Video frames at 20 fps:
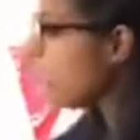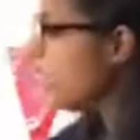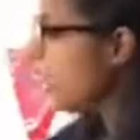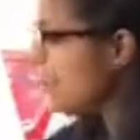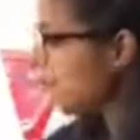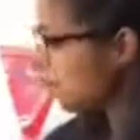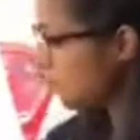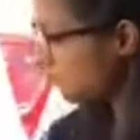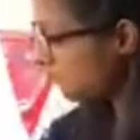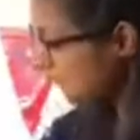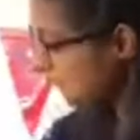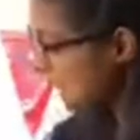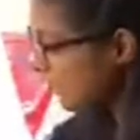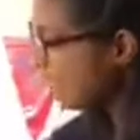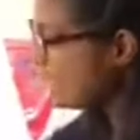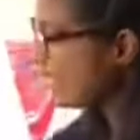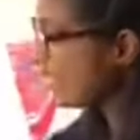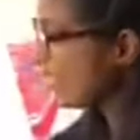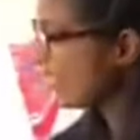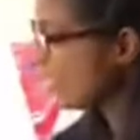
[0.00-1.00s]

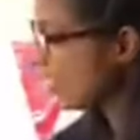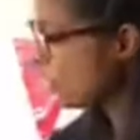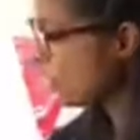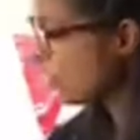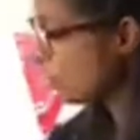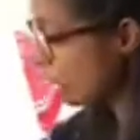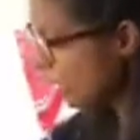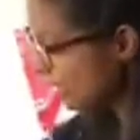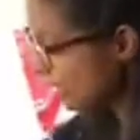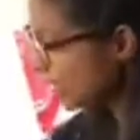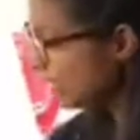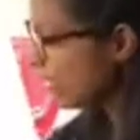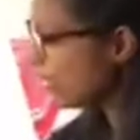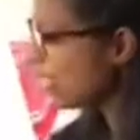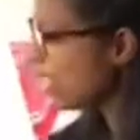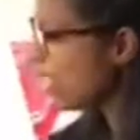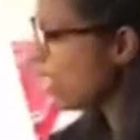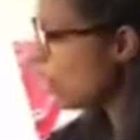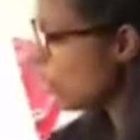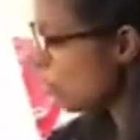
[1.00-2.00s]
Mr. Wizard.
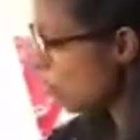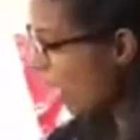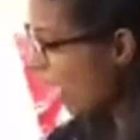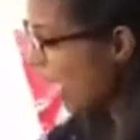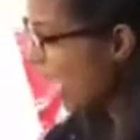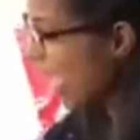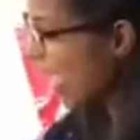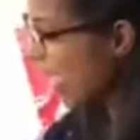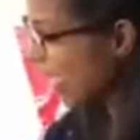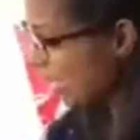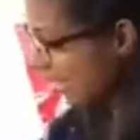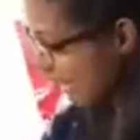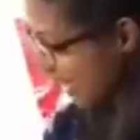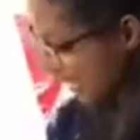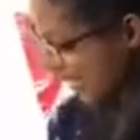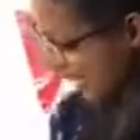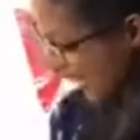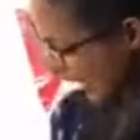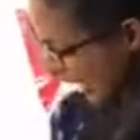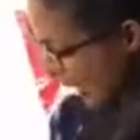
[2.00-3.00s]
Wake
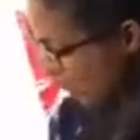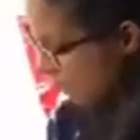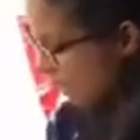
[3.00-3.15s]
up,